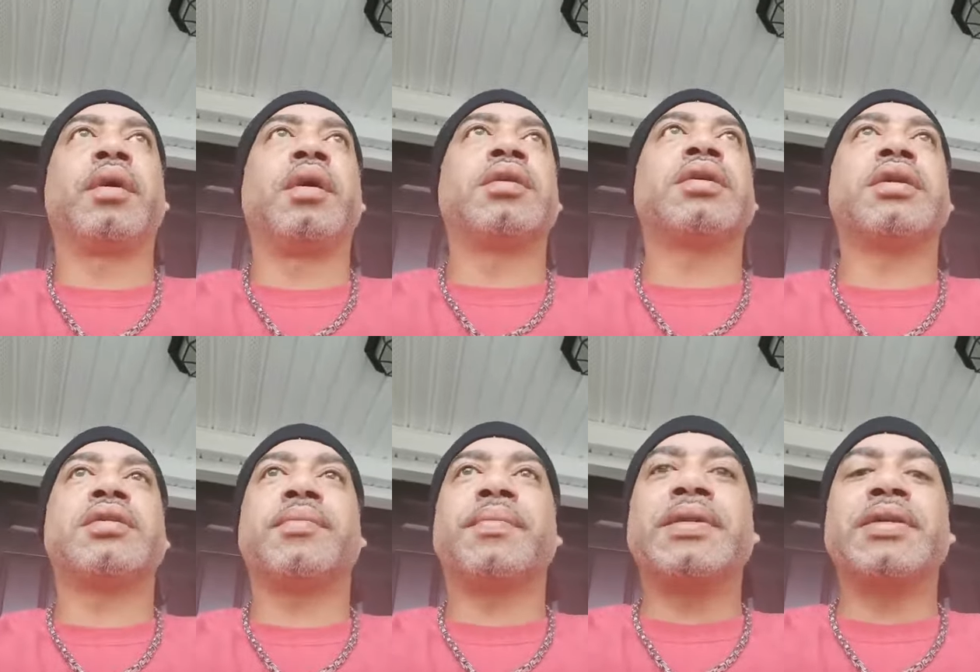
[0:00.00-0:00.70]
It's like
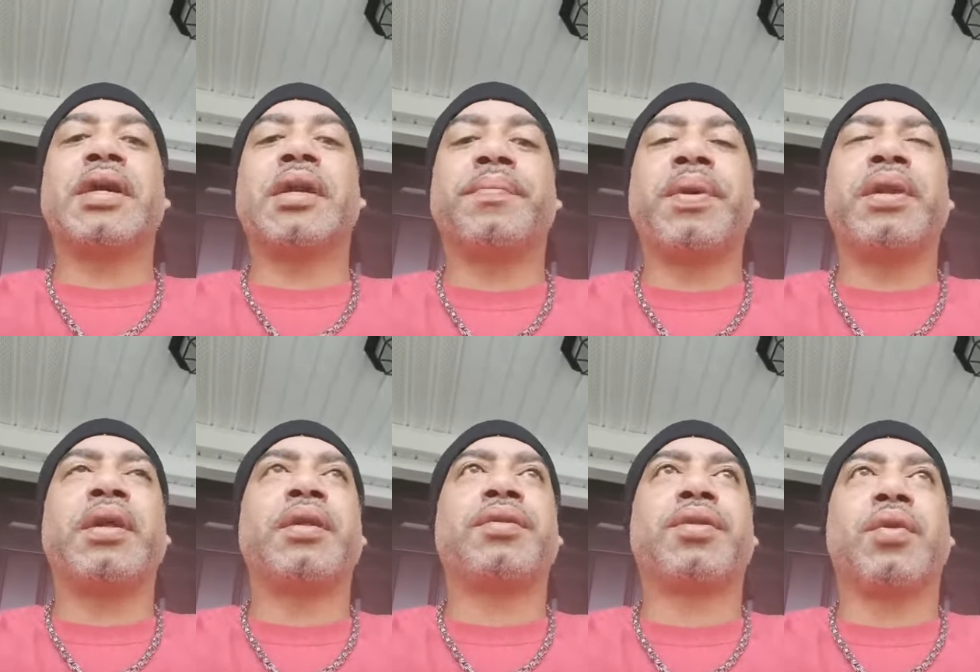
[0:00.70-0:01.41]
somebody taking a
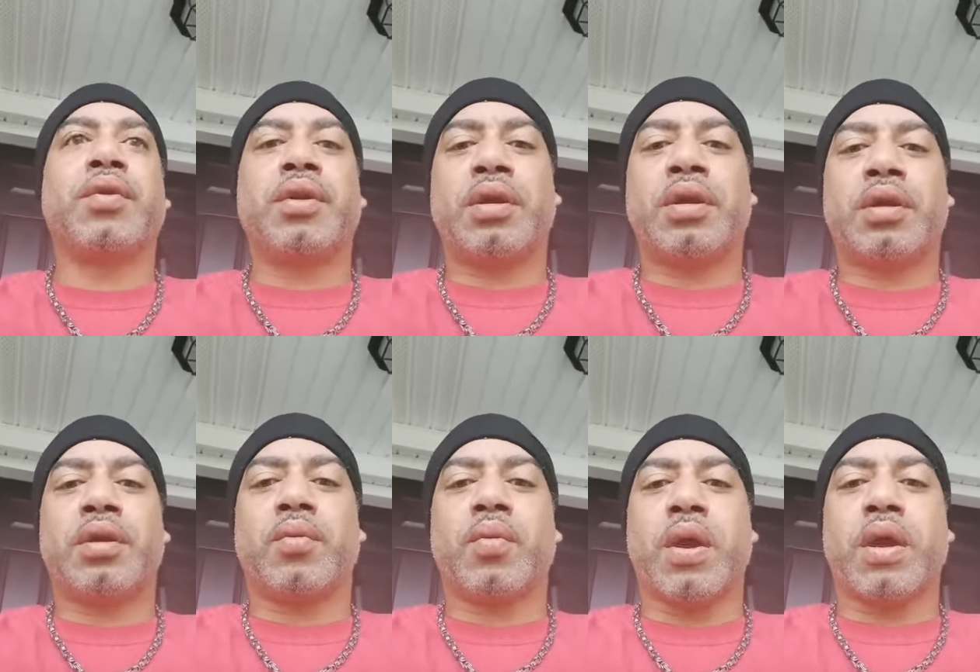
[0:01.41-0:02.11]
penny and throwing it in
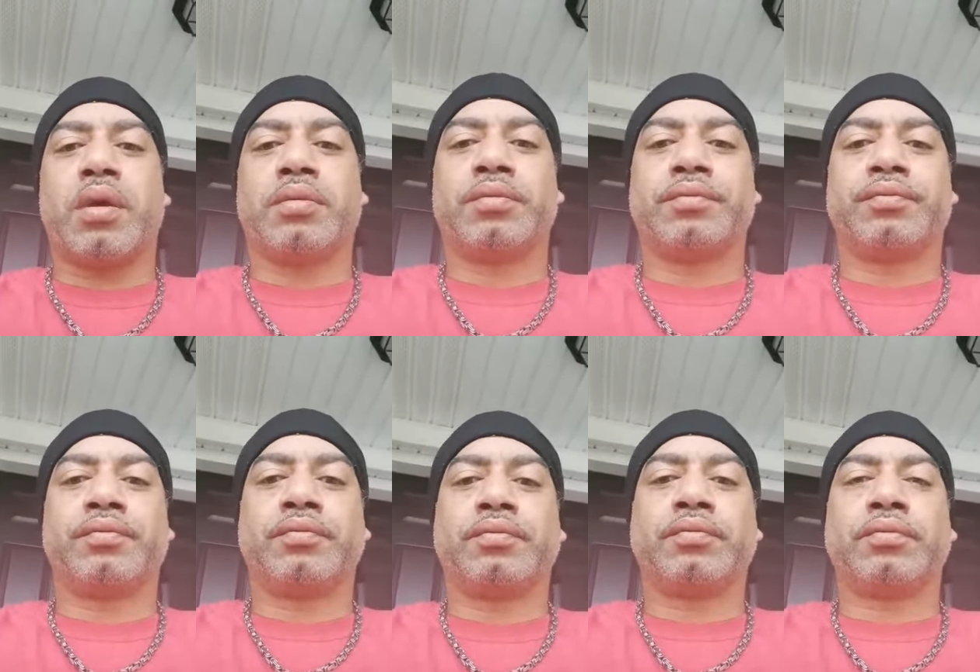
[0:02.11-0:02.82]
a well
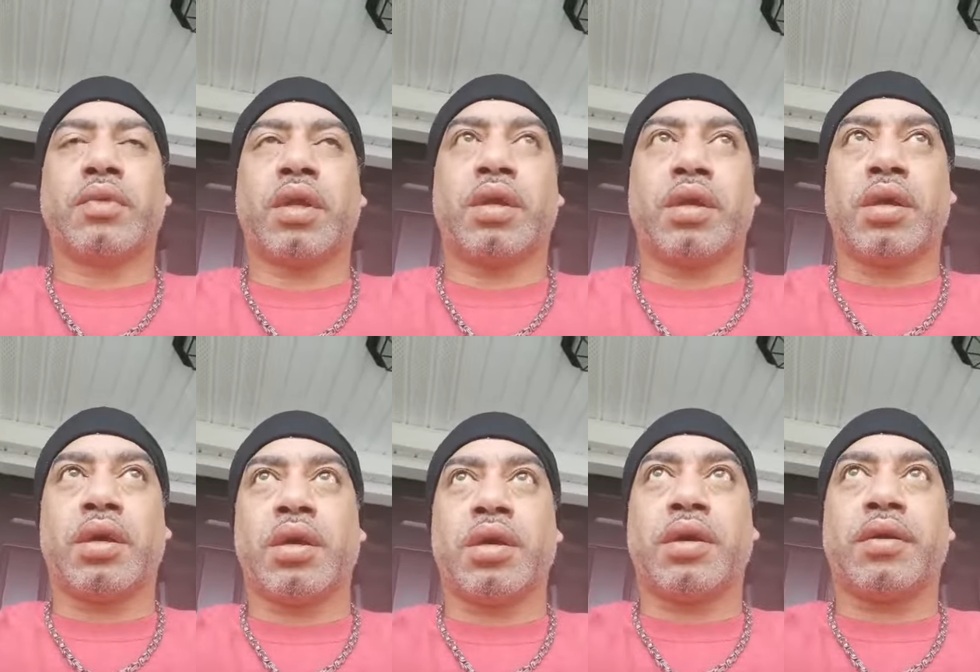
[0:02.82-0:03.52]
and
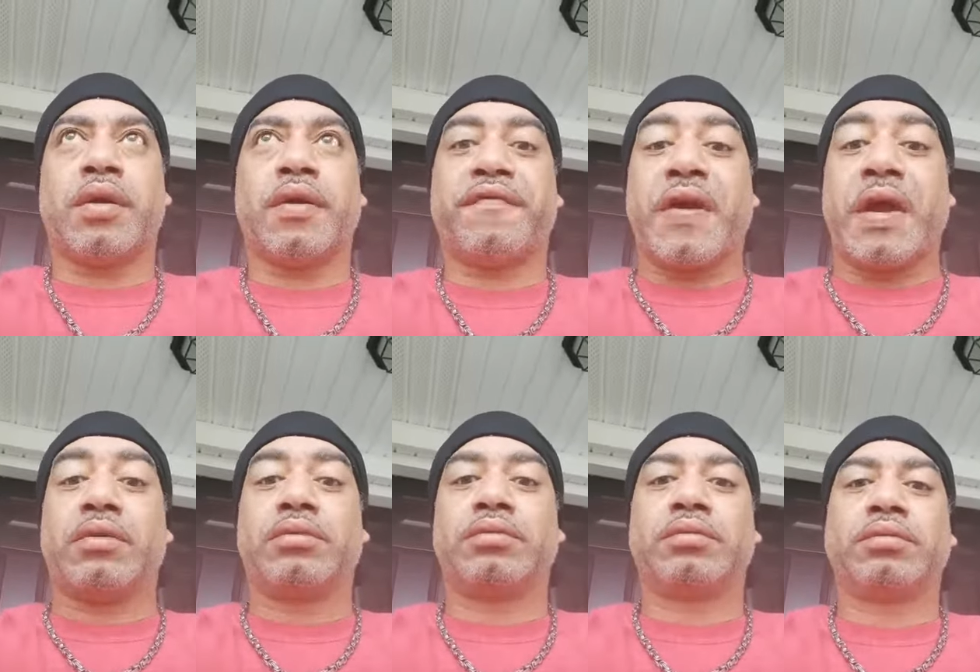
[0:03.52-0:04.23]
a
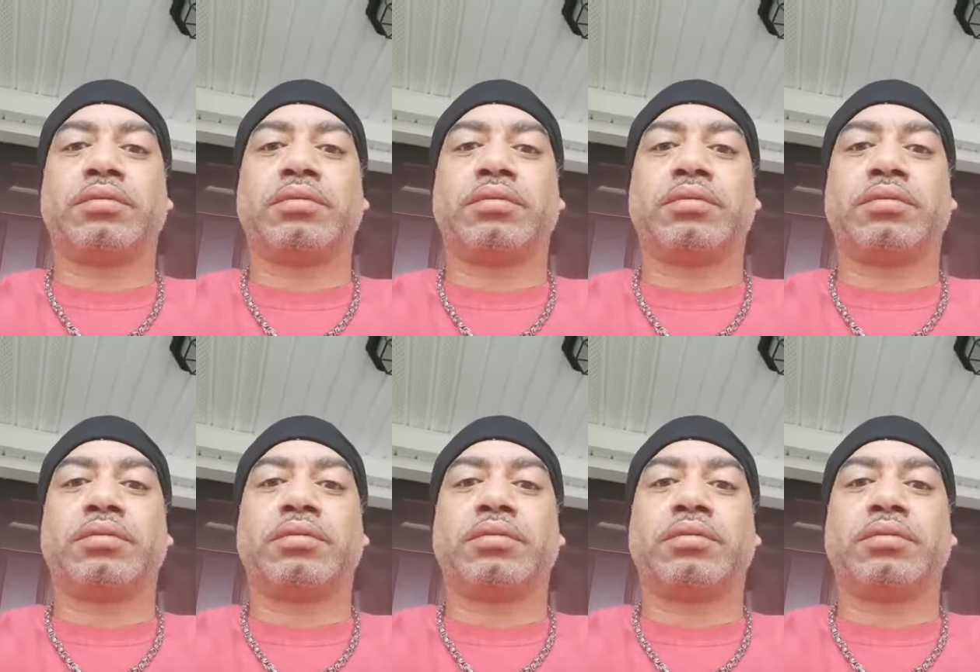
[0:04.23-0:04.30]
fountain.